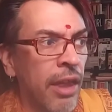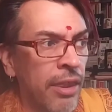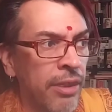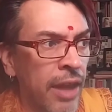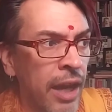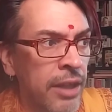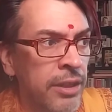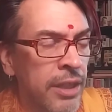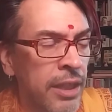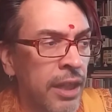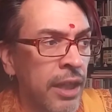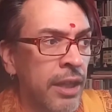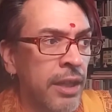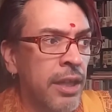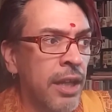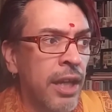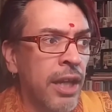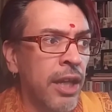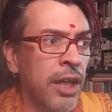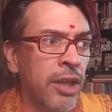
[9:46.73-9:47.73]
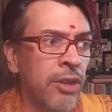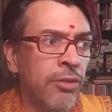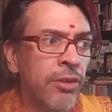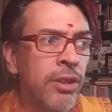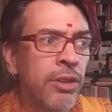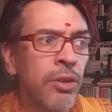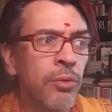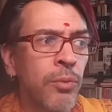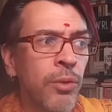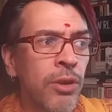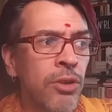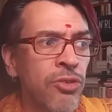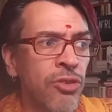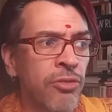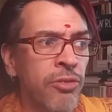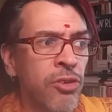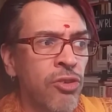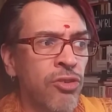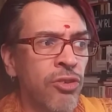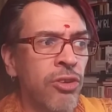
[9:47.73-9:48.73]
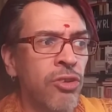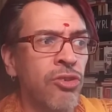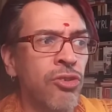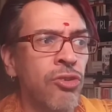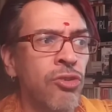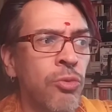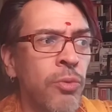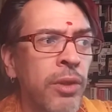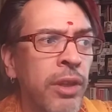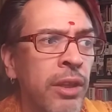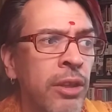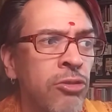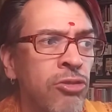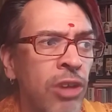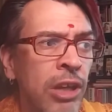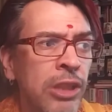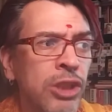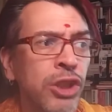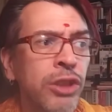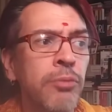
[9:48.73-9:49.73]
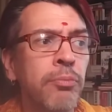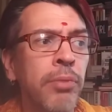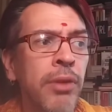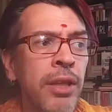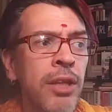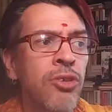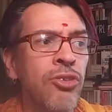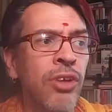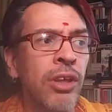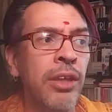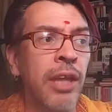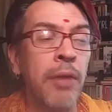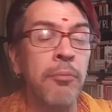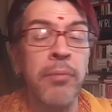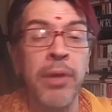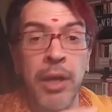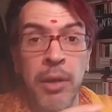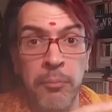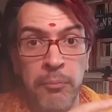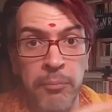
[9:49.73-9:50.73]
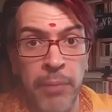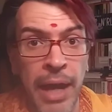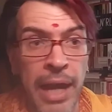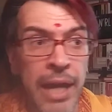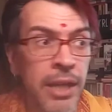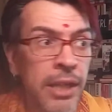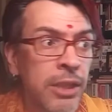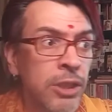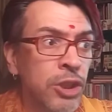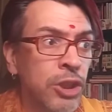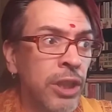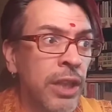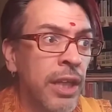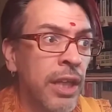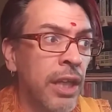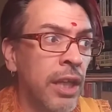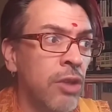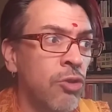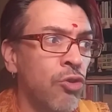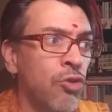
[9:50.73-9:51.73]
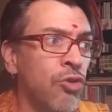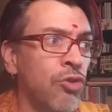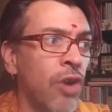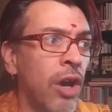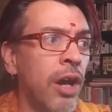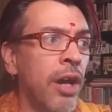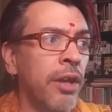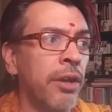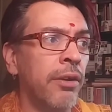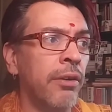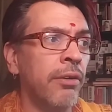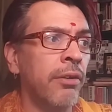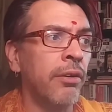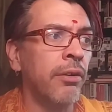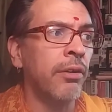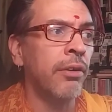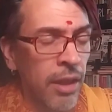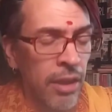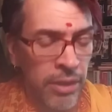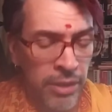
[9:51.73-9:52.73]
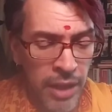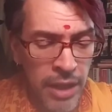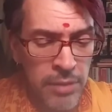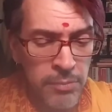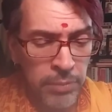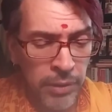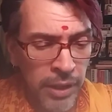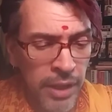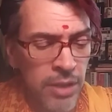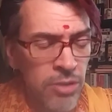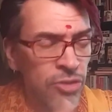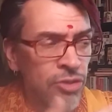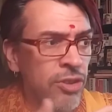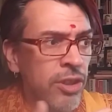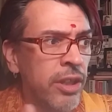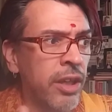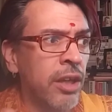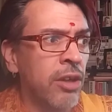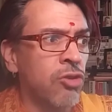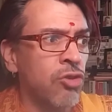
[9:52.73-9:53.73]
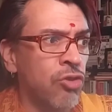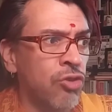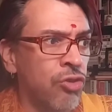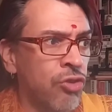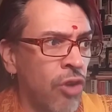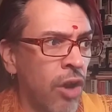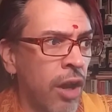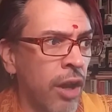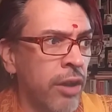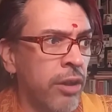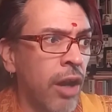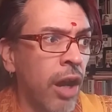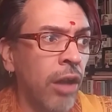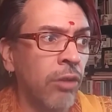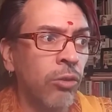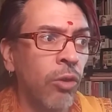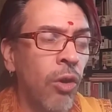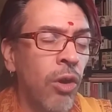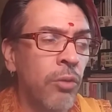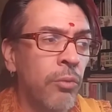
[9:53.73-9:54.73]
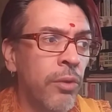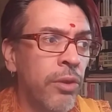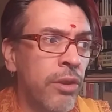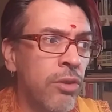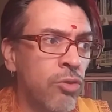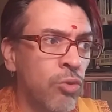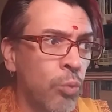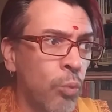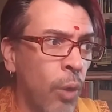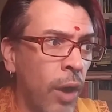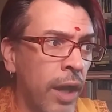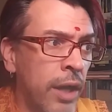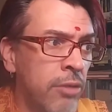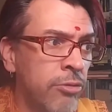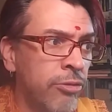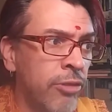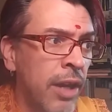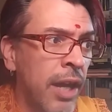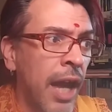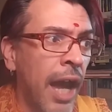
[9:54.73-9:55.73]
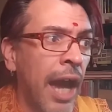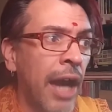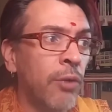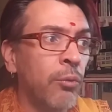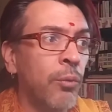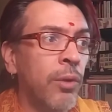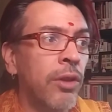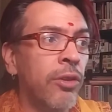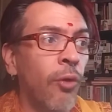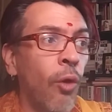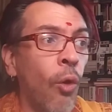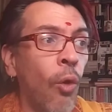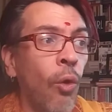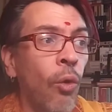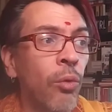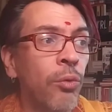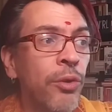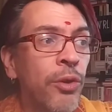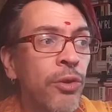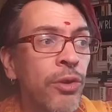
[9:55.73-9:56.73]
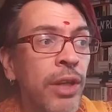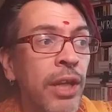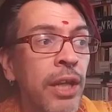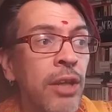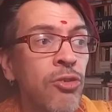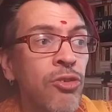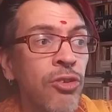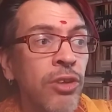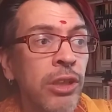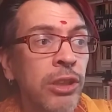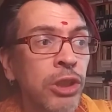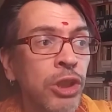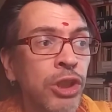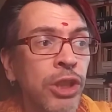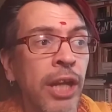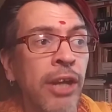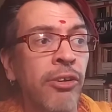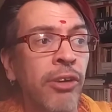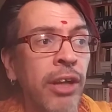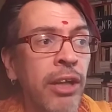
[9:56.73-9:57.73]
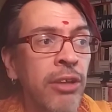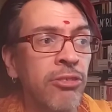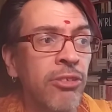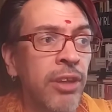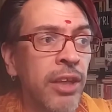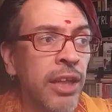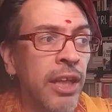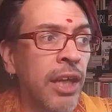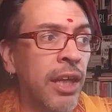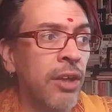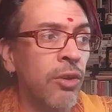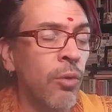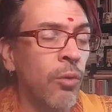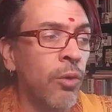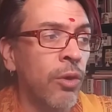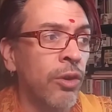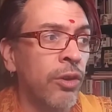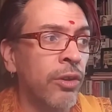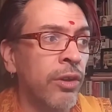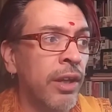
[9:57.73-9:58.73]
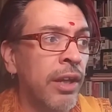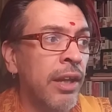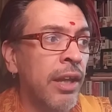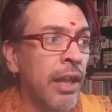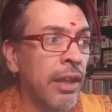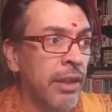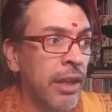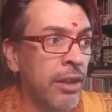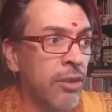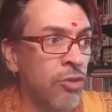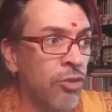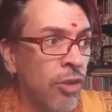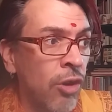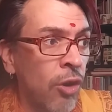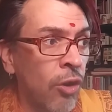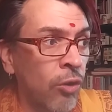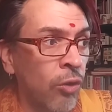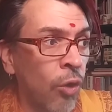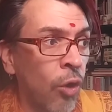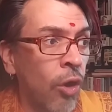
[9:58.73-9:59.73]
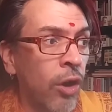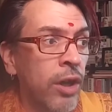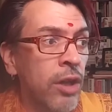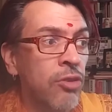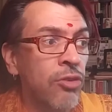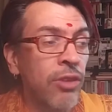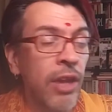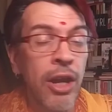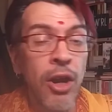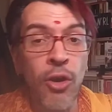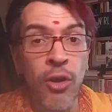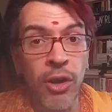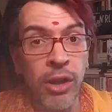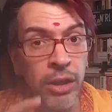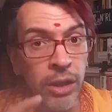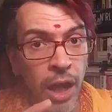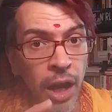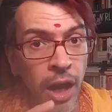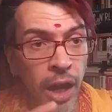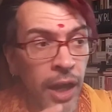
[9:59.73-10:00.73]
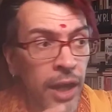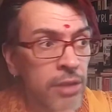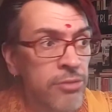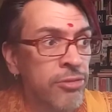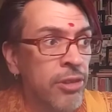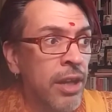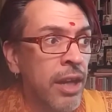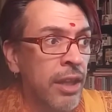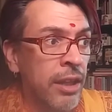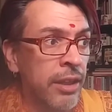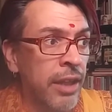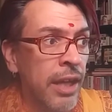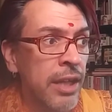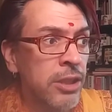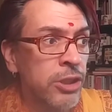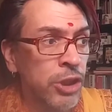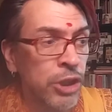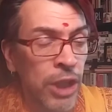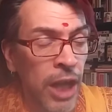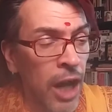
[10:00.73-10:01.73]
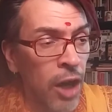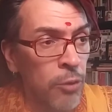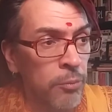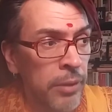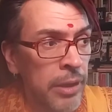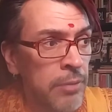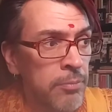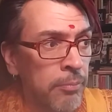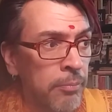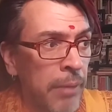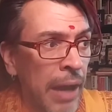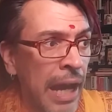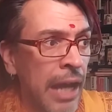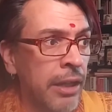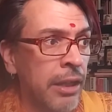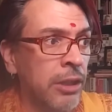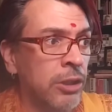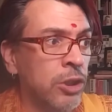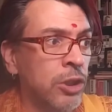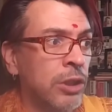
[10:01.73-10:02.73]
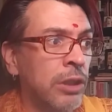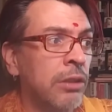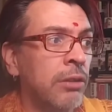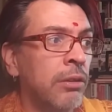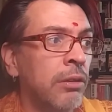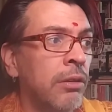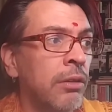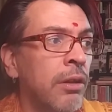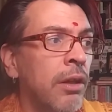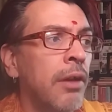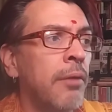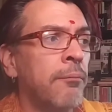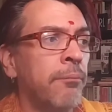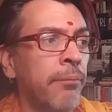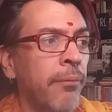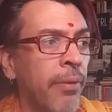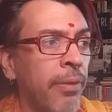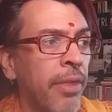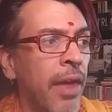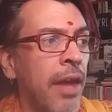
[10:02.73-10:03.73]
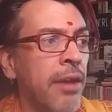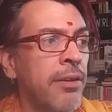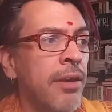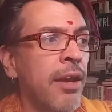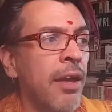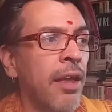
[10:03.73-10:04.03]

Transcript: That king, hearing the words of his citizens with an intention of pleasing them, banished his son. then placing his son along with his wife and with all their needs in a chariot, the king ordered that as long as they are alive, they shall be banished. Then